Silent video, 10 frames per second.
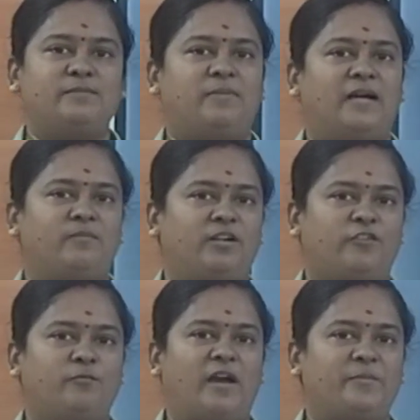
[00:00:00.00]
Department of
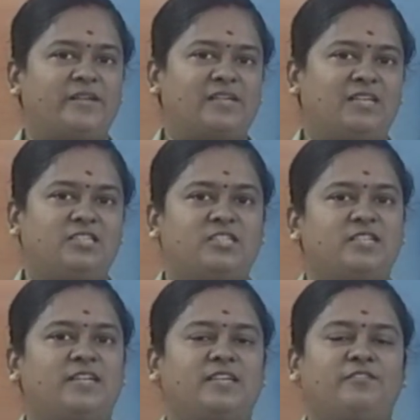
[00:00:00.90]
Biomedical
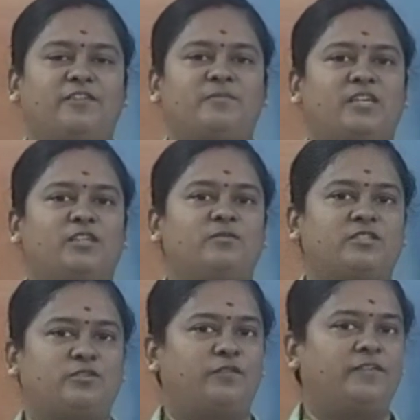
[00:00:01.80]
Engineering from SAIL
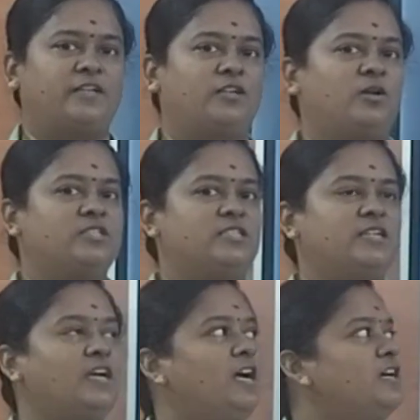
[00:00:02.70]
Institute of Technology.